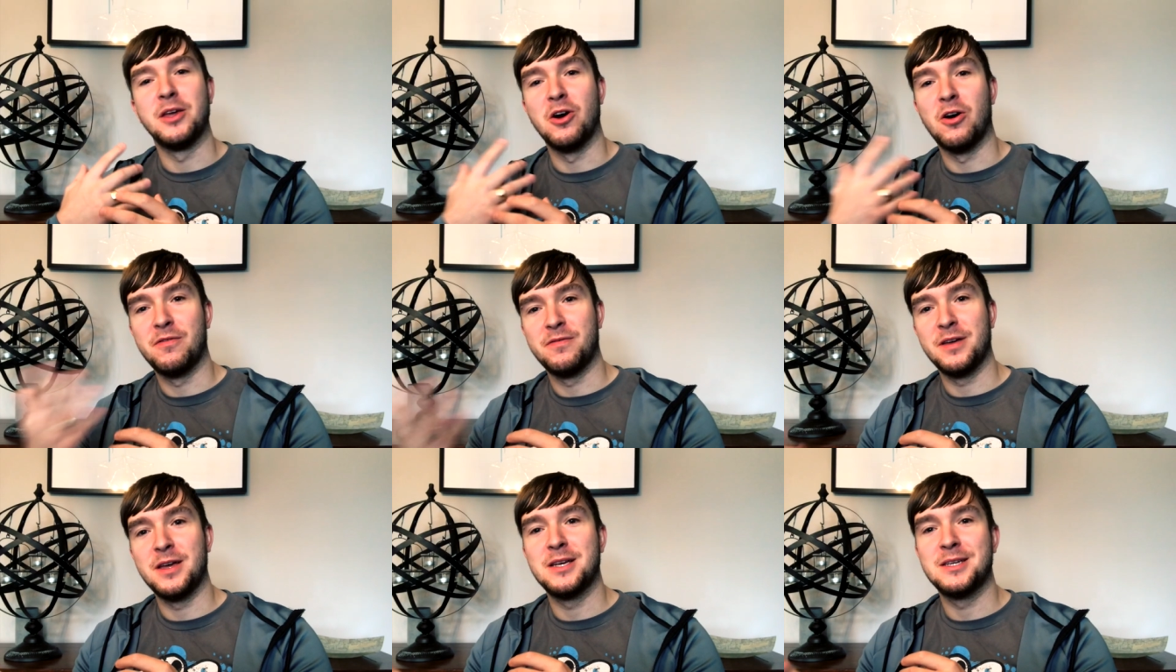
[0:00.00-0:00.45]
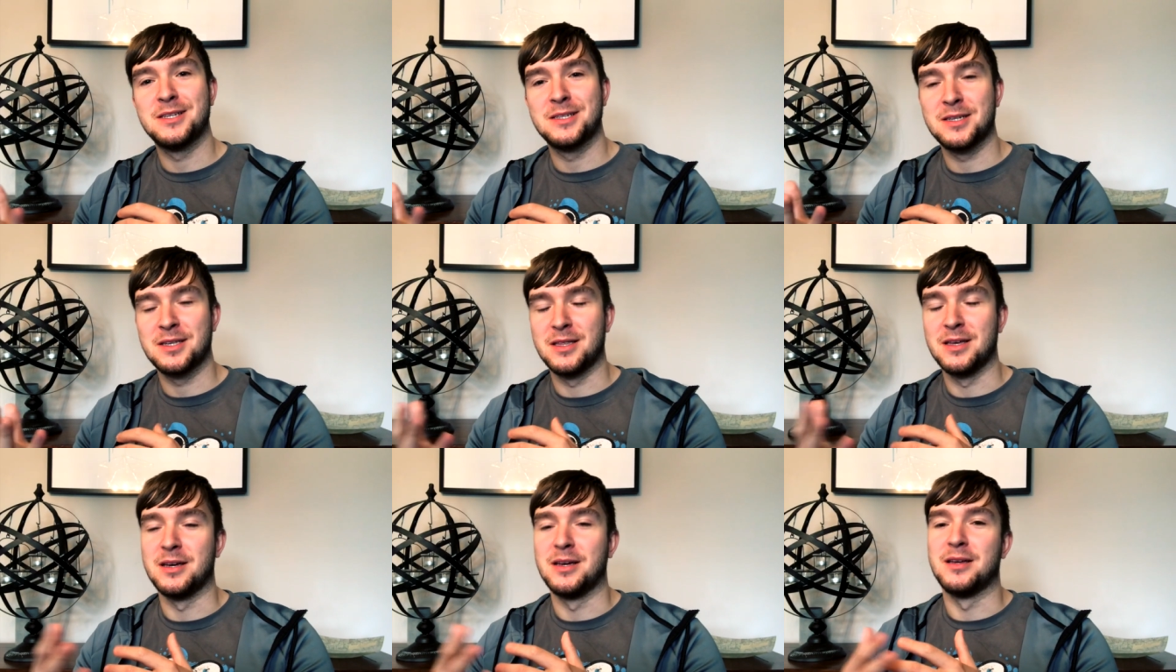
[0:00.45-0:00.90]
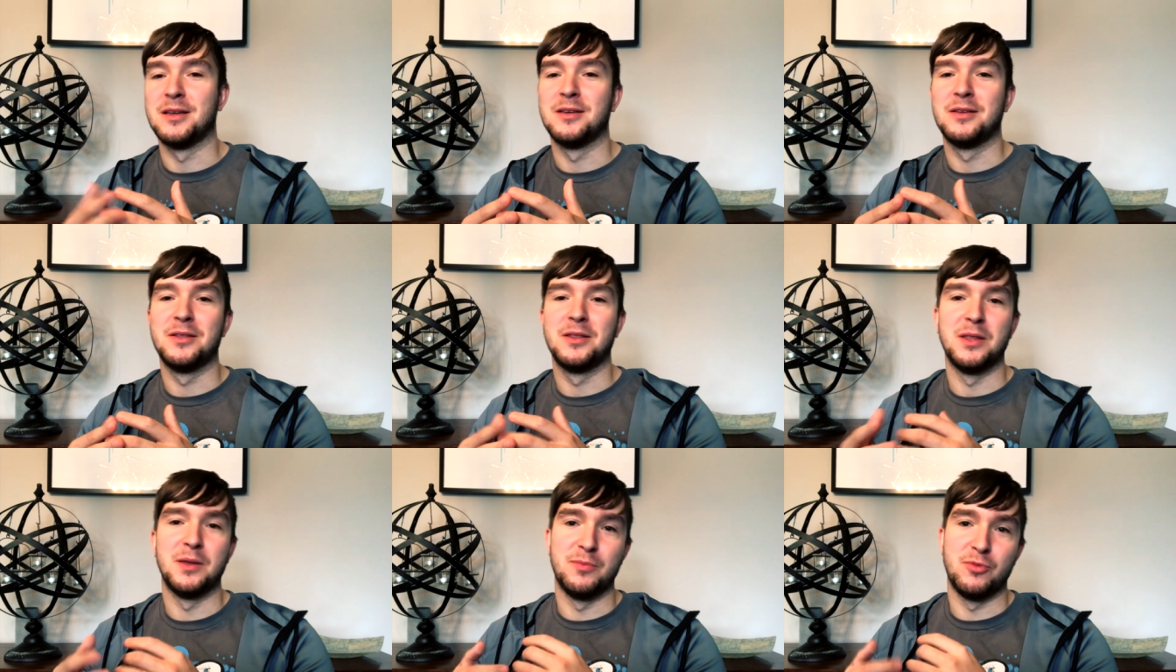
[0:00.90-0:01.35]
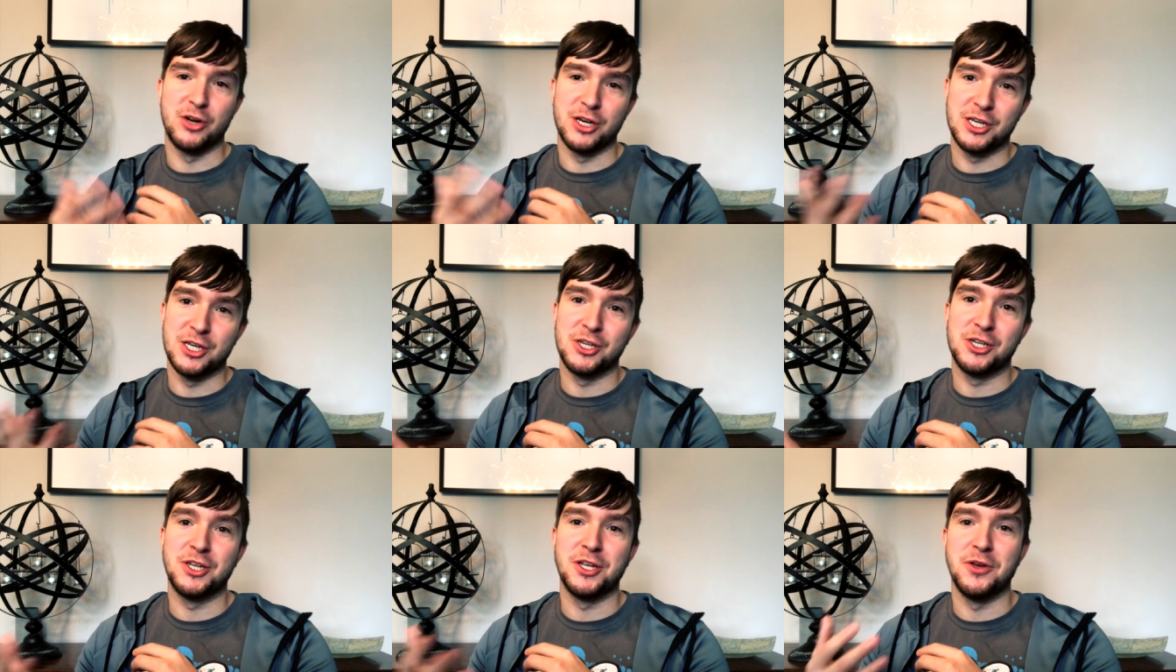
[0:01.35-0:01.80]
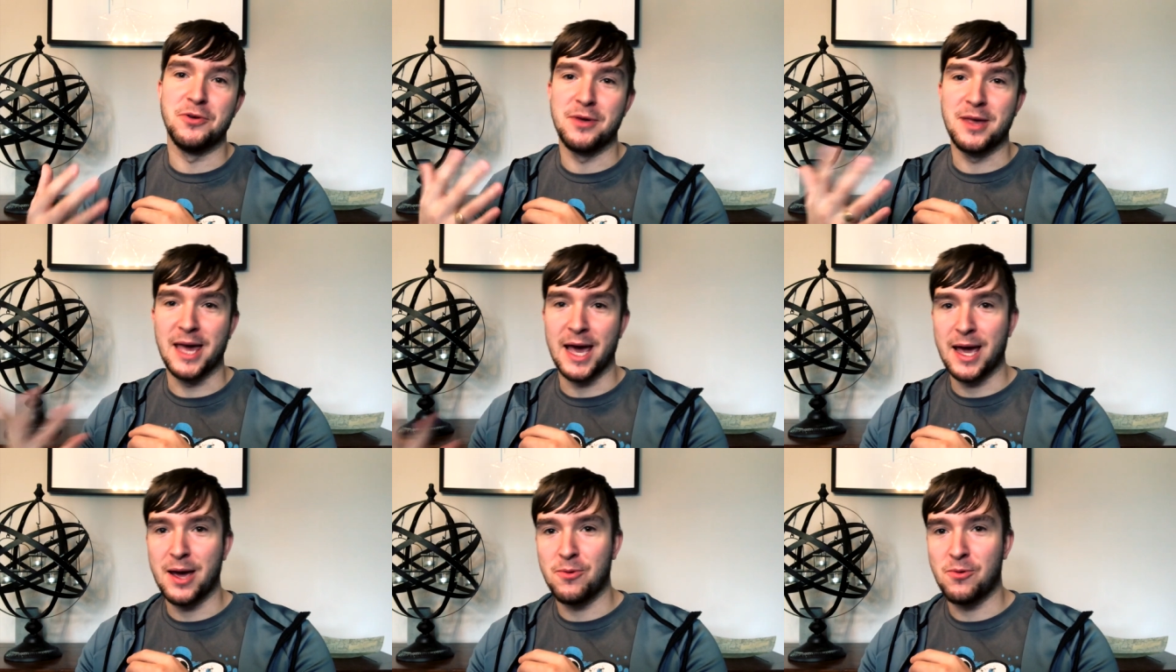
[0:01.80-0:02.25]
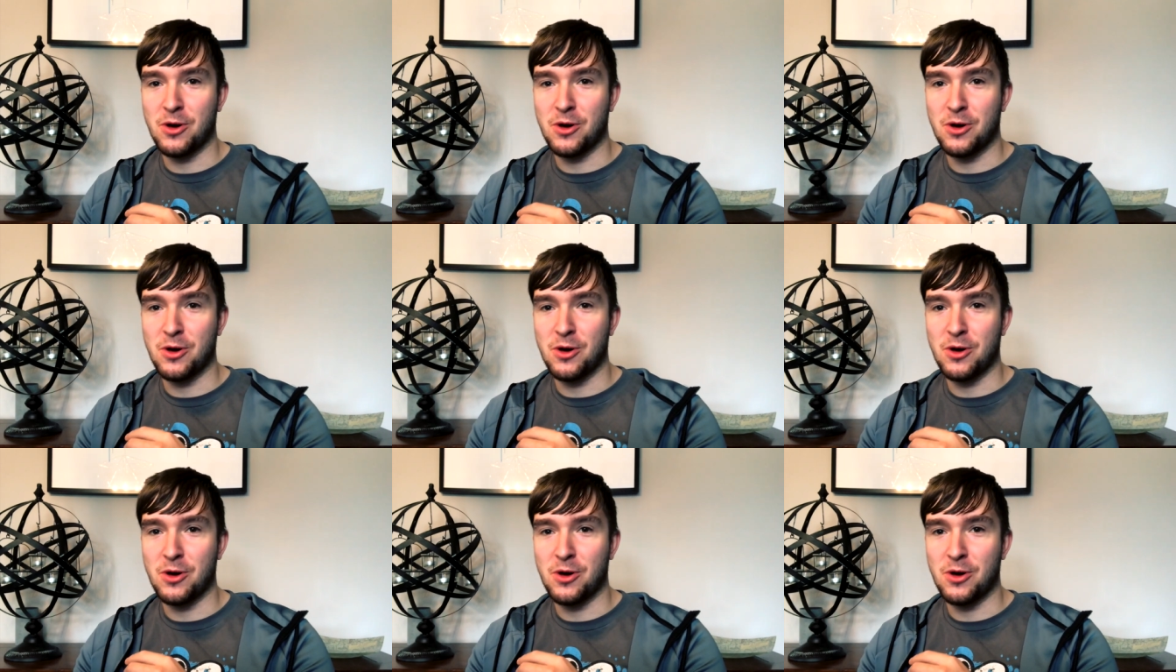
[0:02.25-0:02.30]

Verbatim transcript: The Office, the the British UK